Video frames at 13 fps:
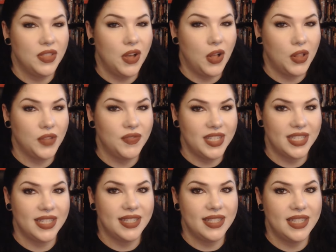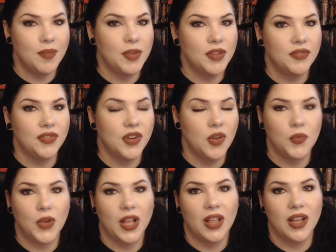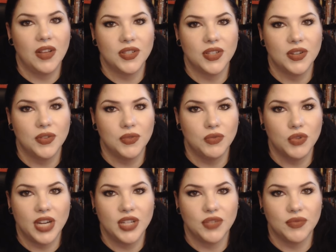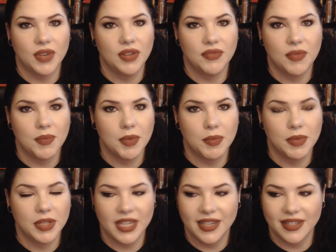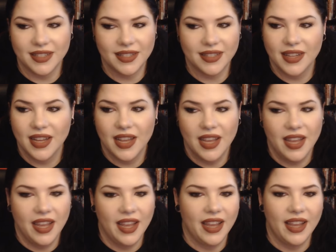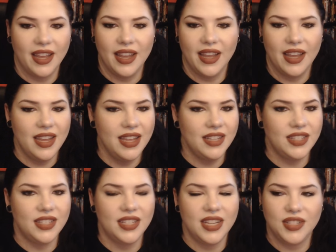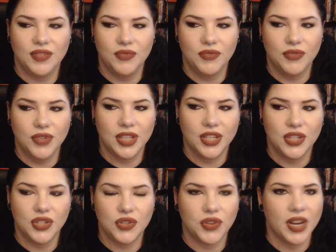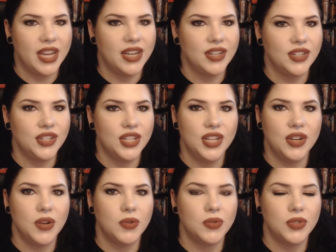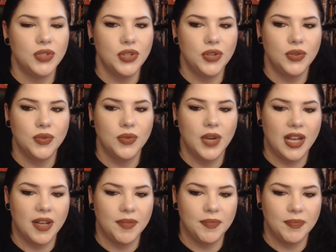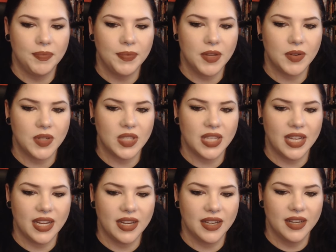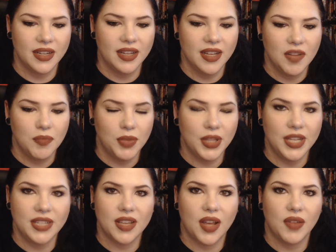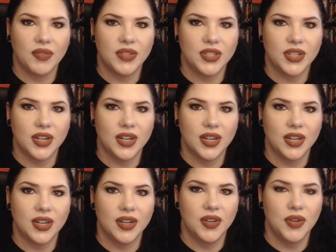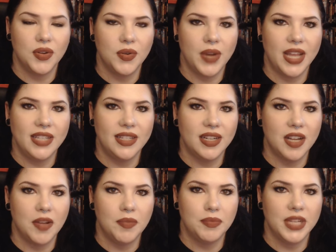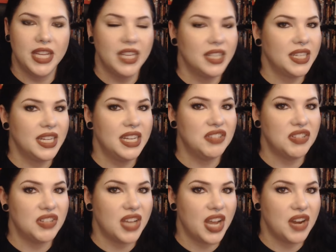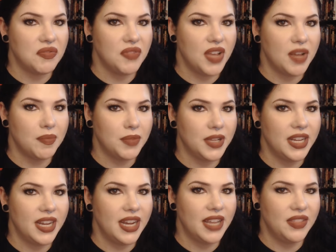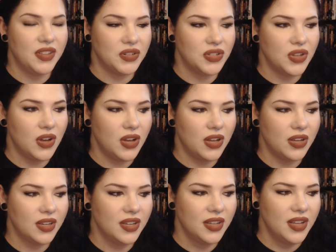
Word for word: all of this is stemming from, while also trying to run from the police. It's really strange. He goes to, there's a police officer who ended up killing his entire family and their dog,